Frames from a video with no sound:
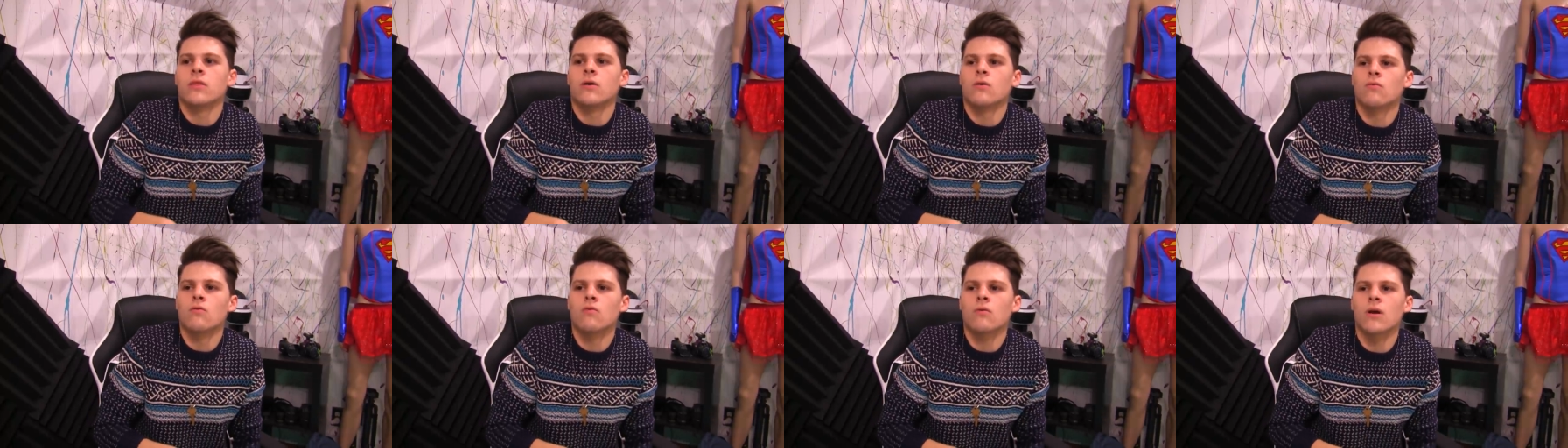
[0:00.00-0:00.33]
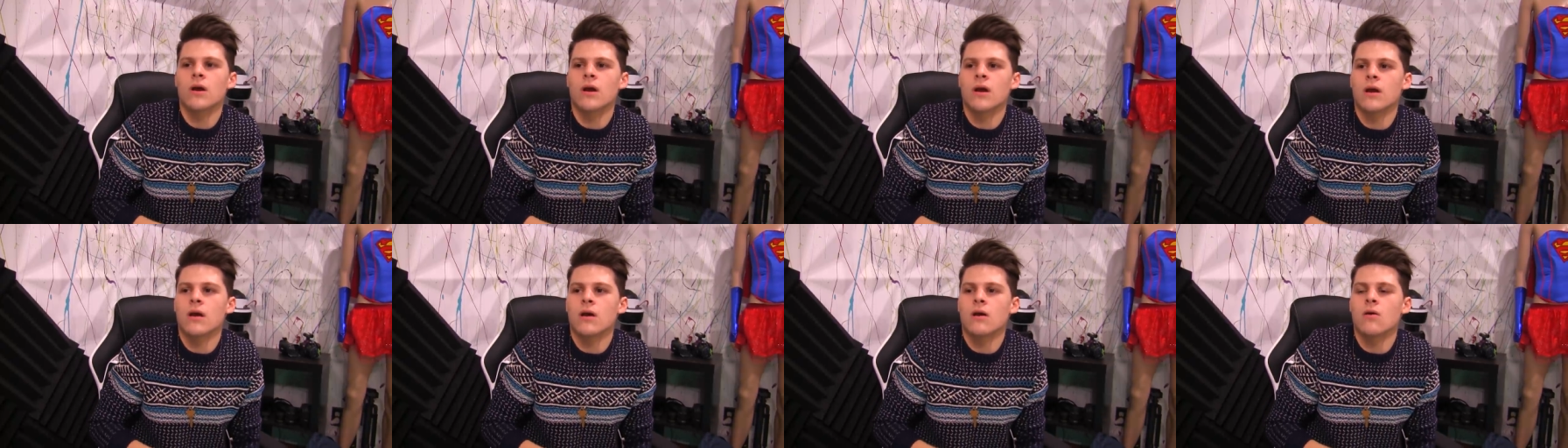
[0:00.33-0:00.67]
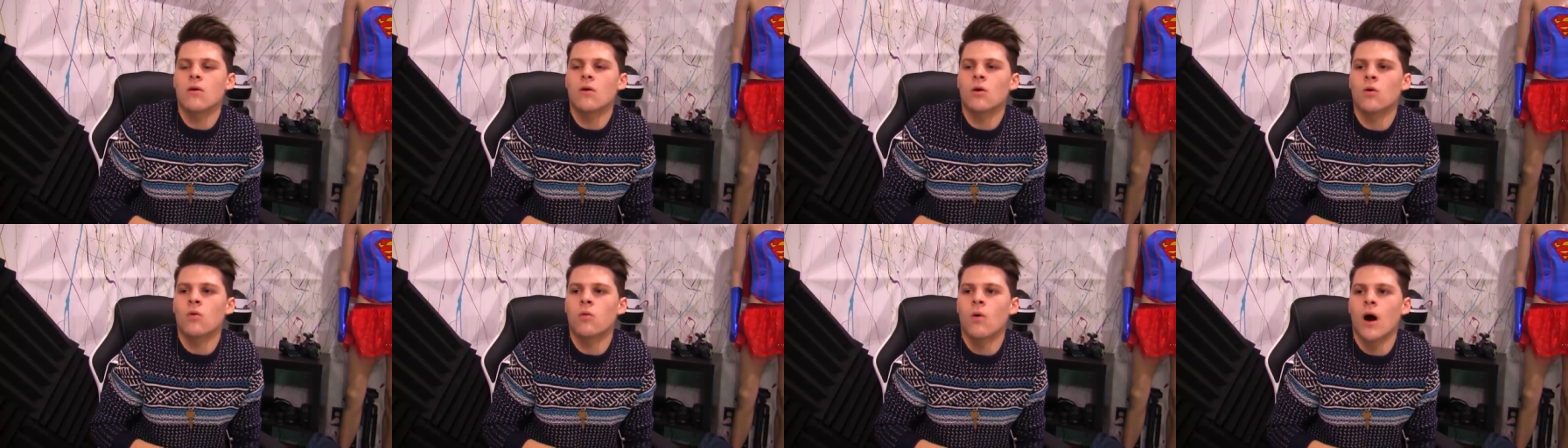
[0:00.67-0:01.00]
the
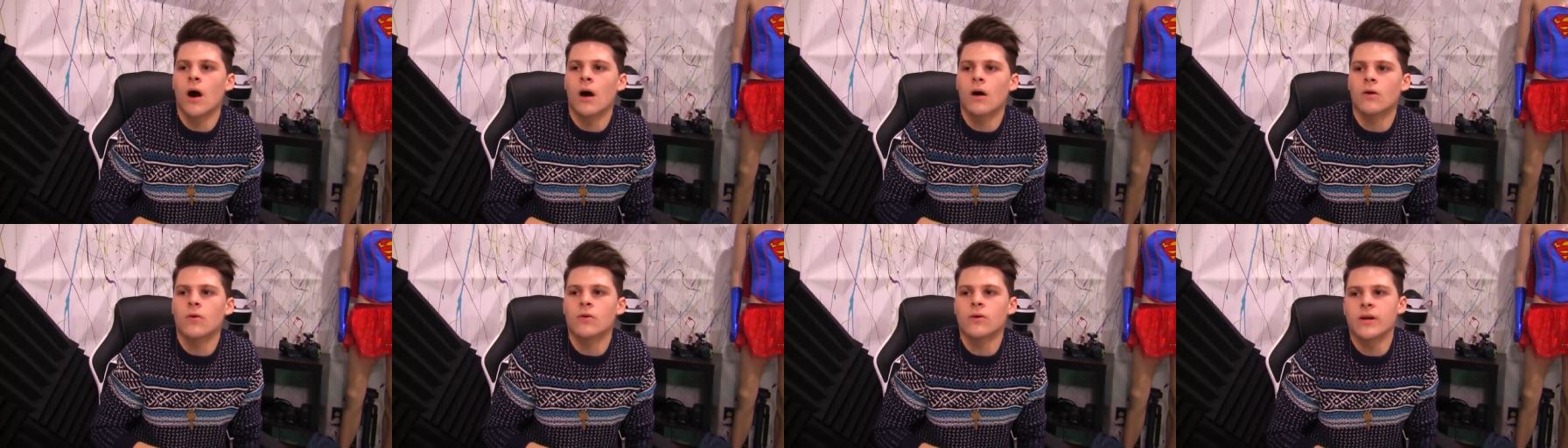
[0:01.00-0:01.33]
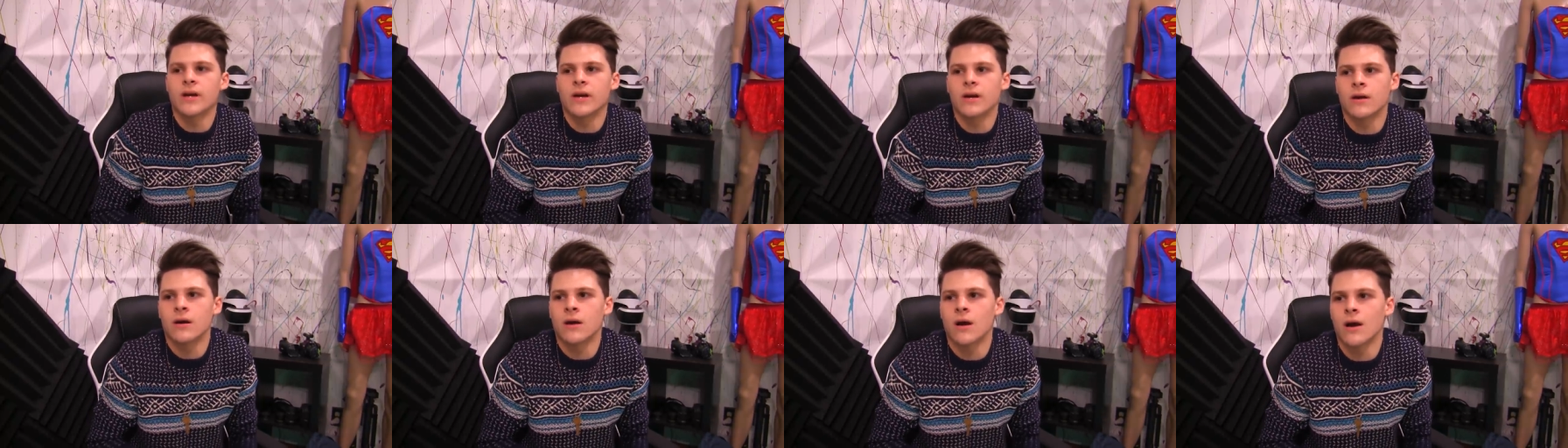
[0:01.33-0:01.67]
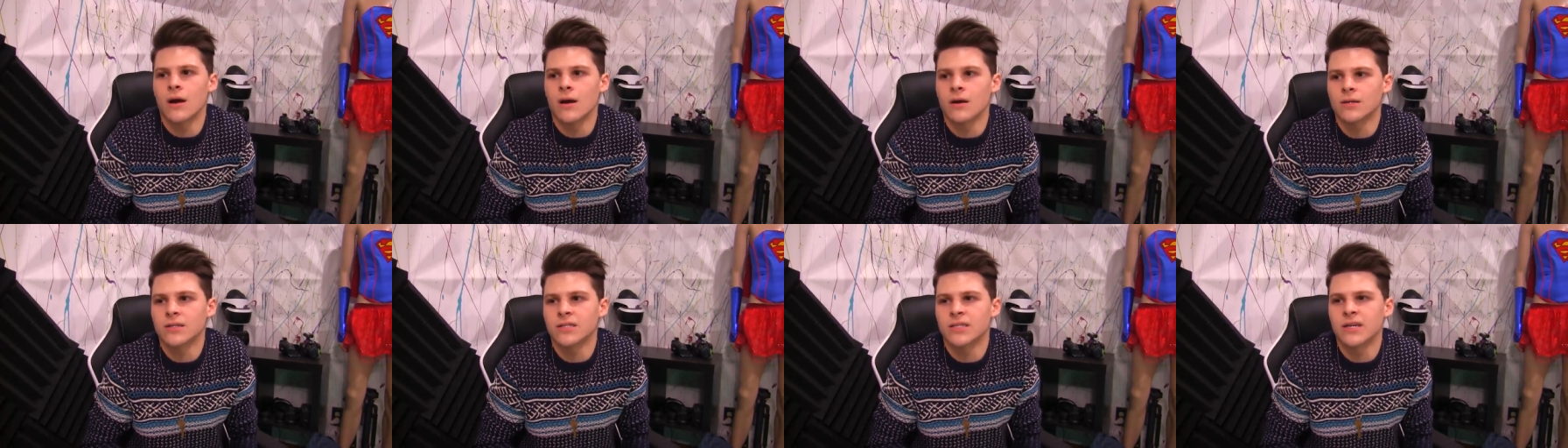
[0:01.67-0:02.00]
real quality
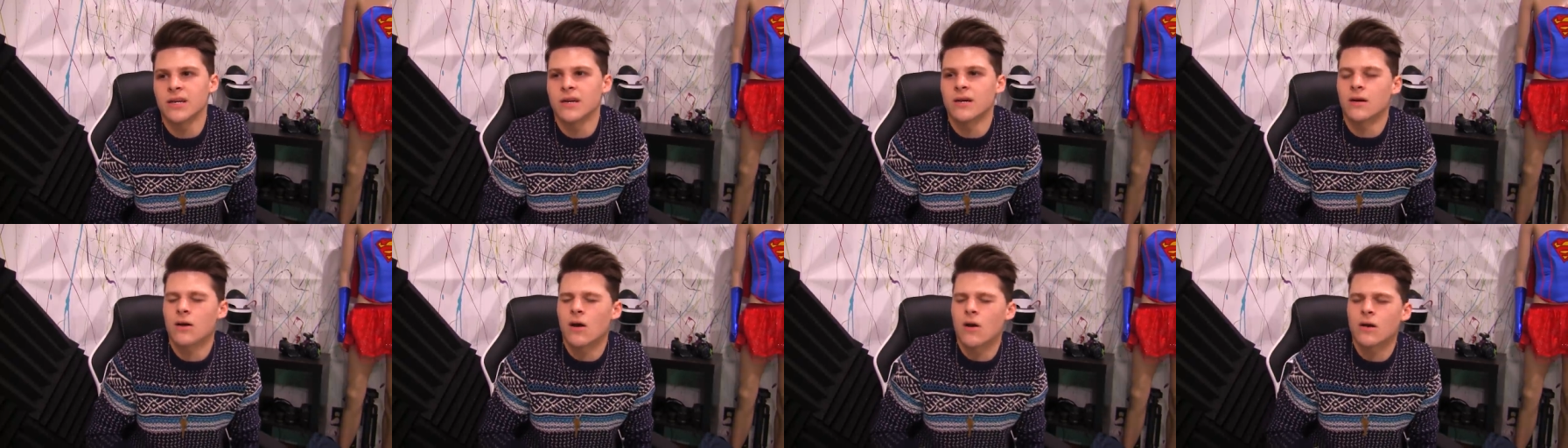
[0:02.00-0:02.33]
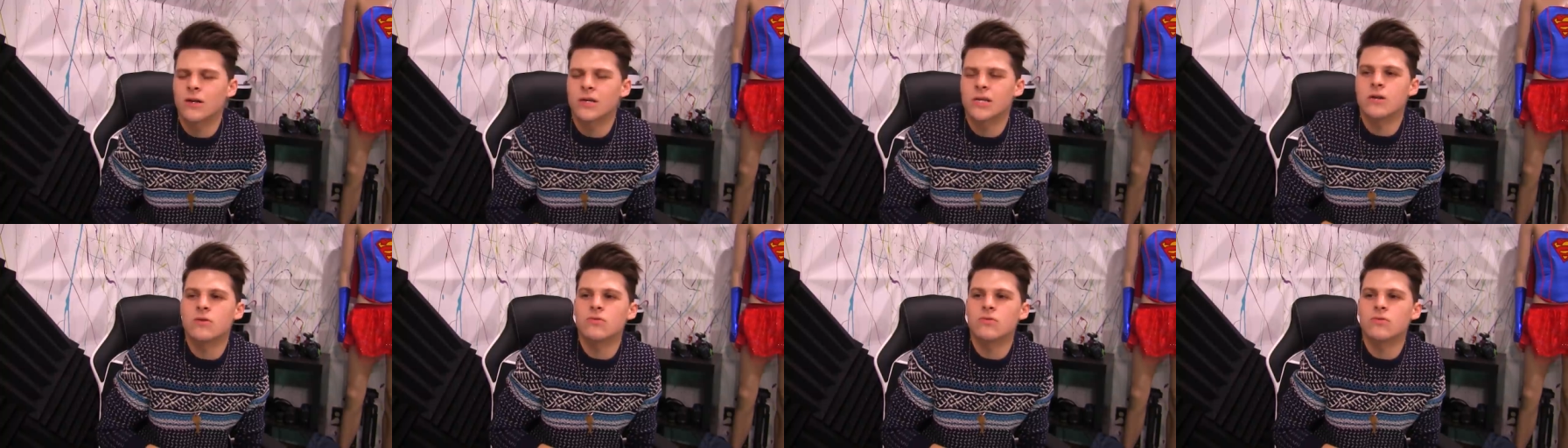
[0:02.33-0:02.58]
content on